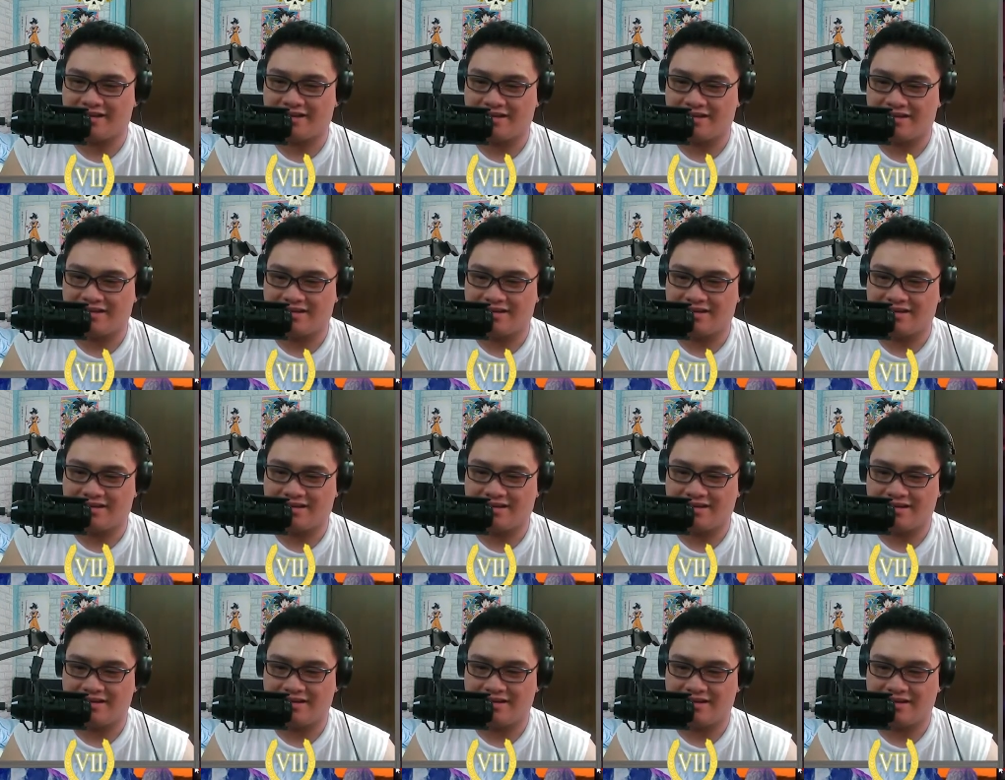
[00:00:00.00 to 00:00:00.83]

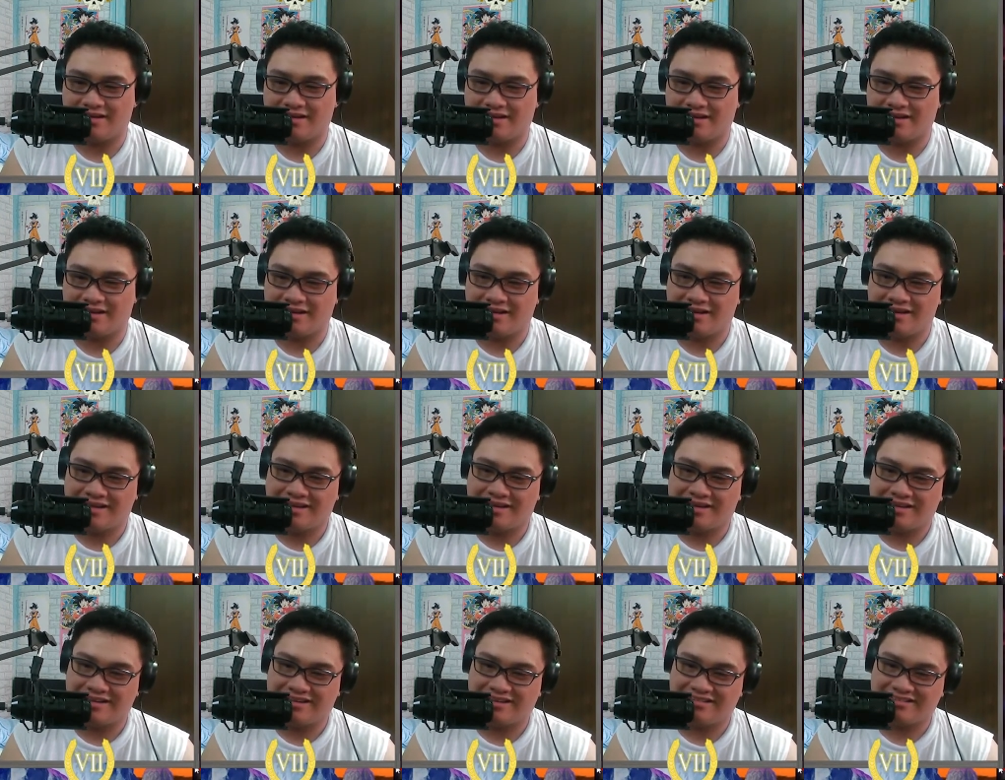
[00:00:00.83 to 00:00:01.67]

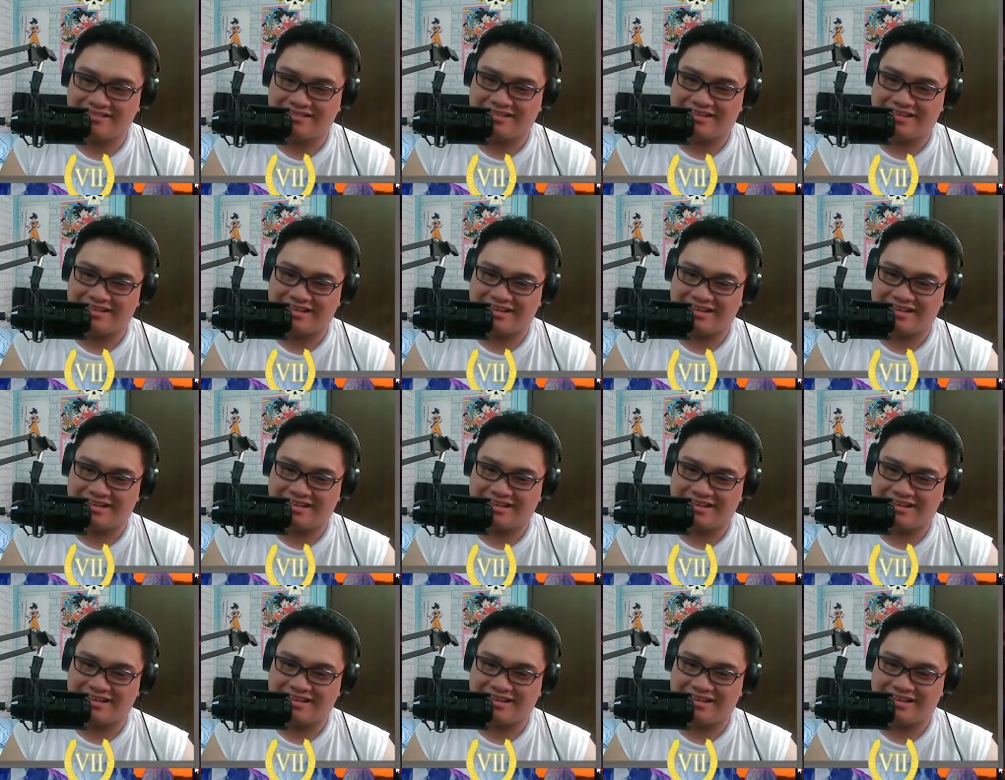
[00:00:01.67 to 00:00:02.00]
[no speech]